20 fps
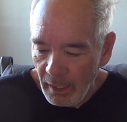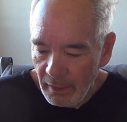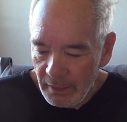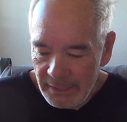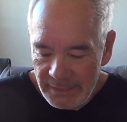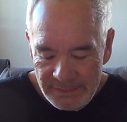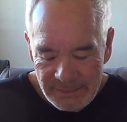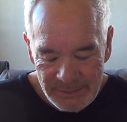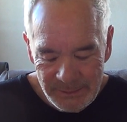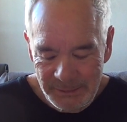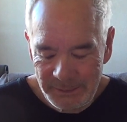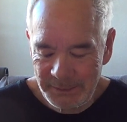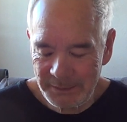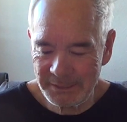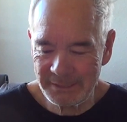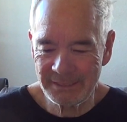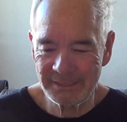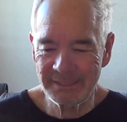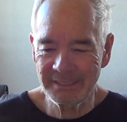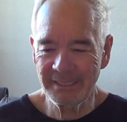
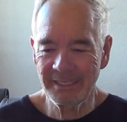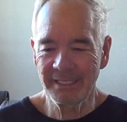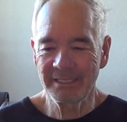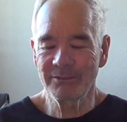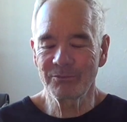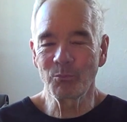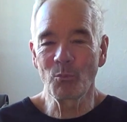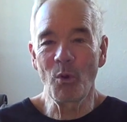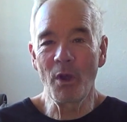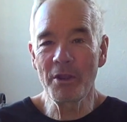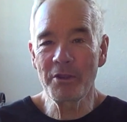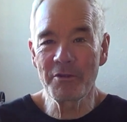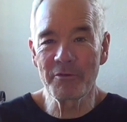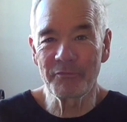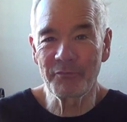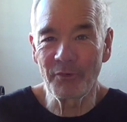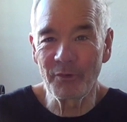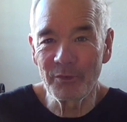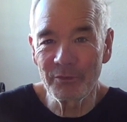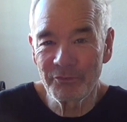It's, it's
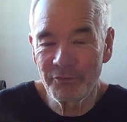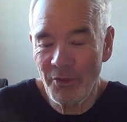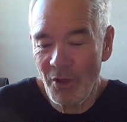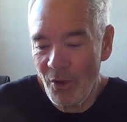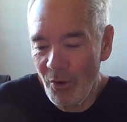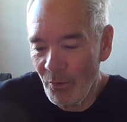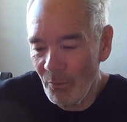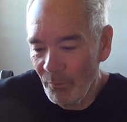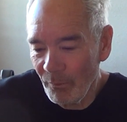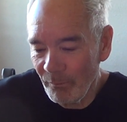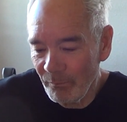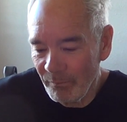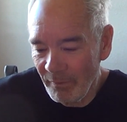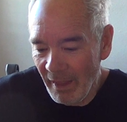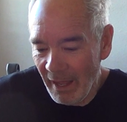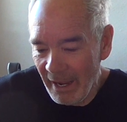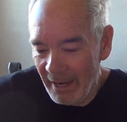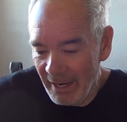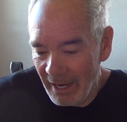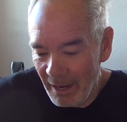wonderful. So
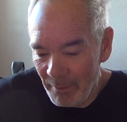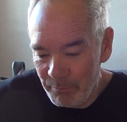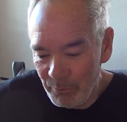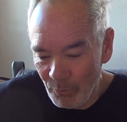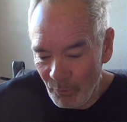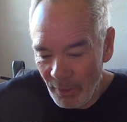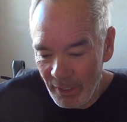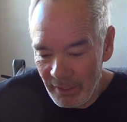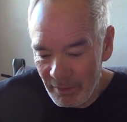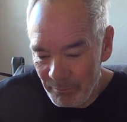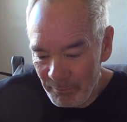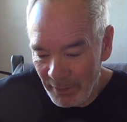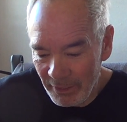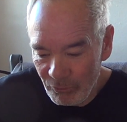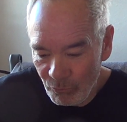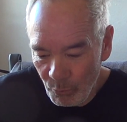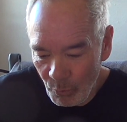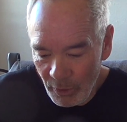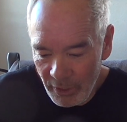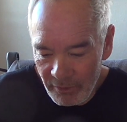I upgraded my
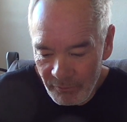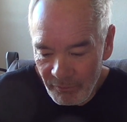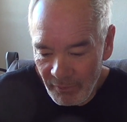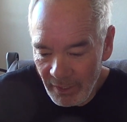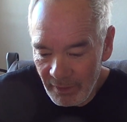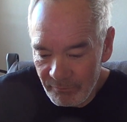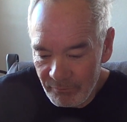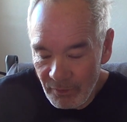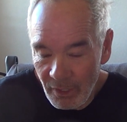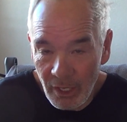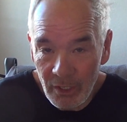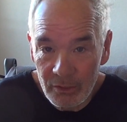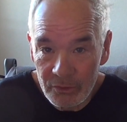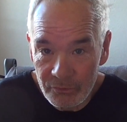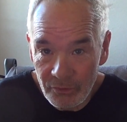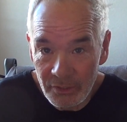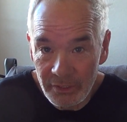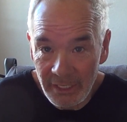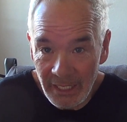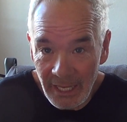$25
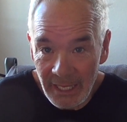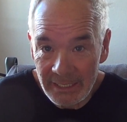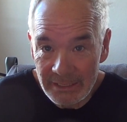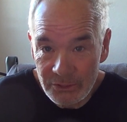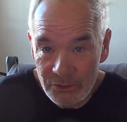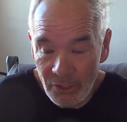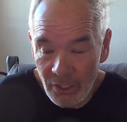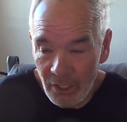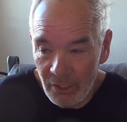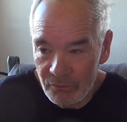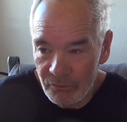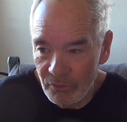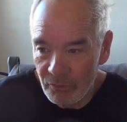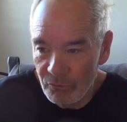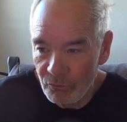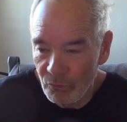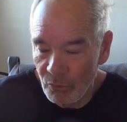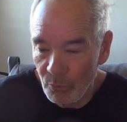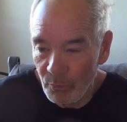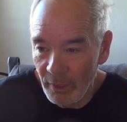on the Assos
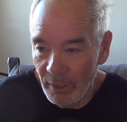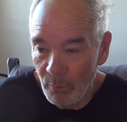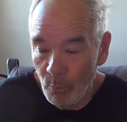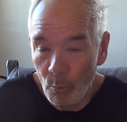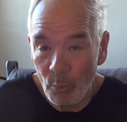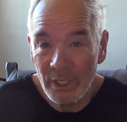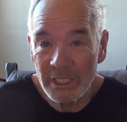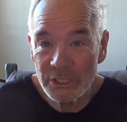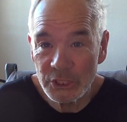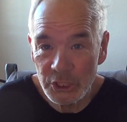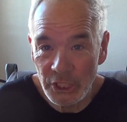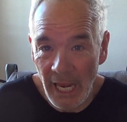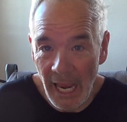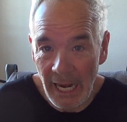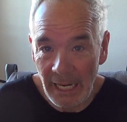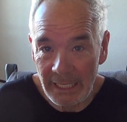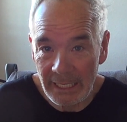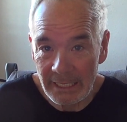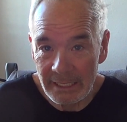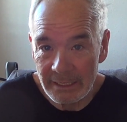into a wind
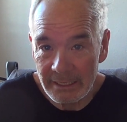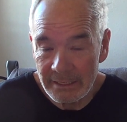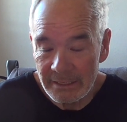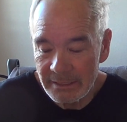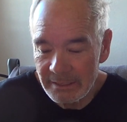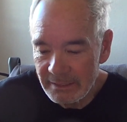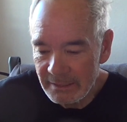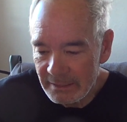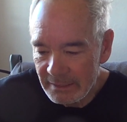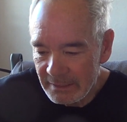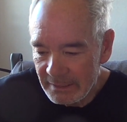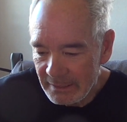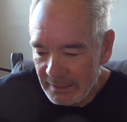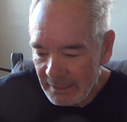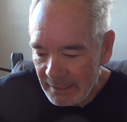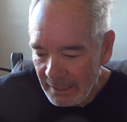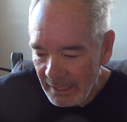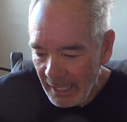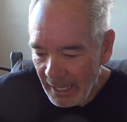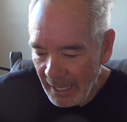jacket.
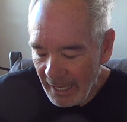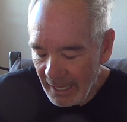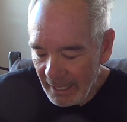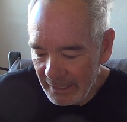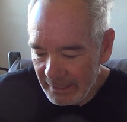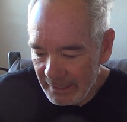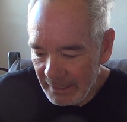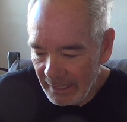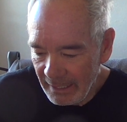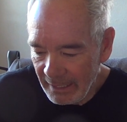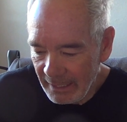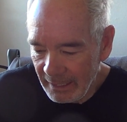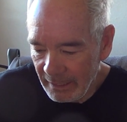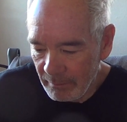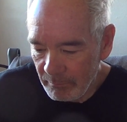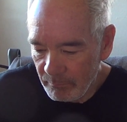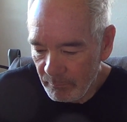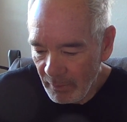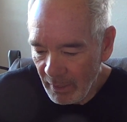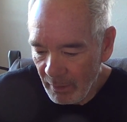And
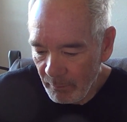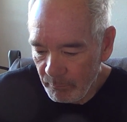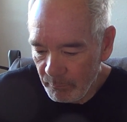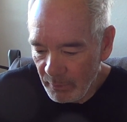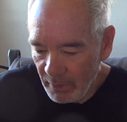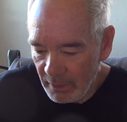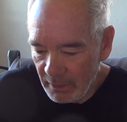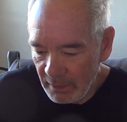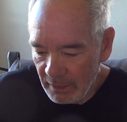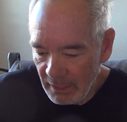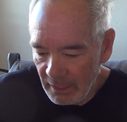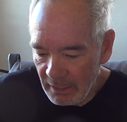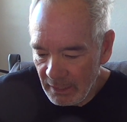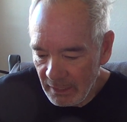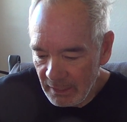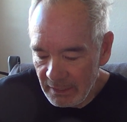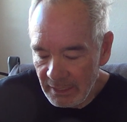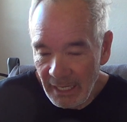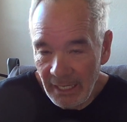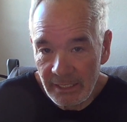um, I'm going to get
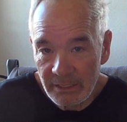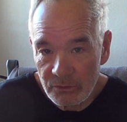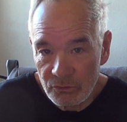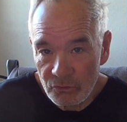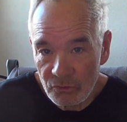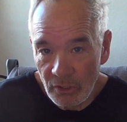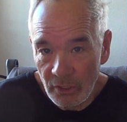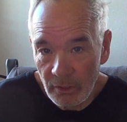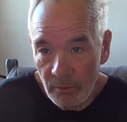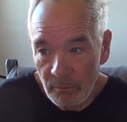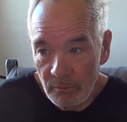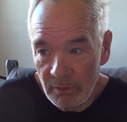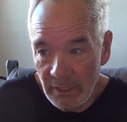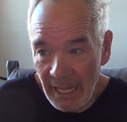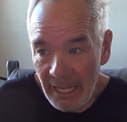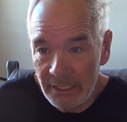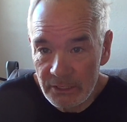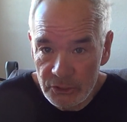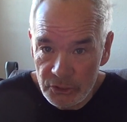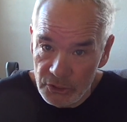a nice, uh,
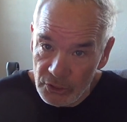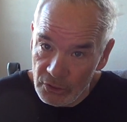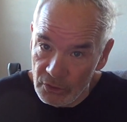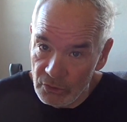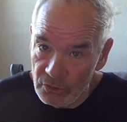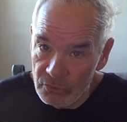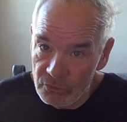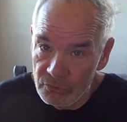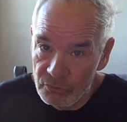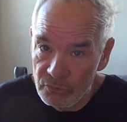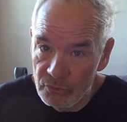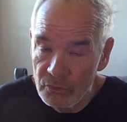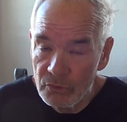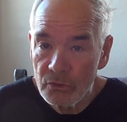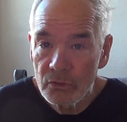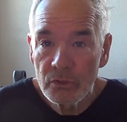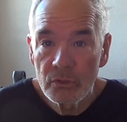last year's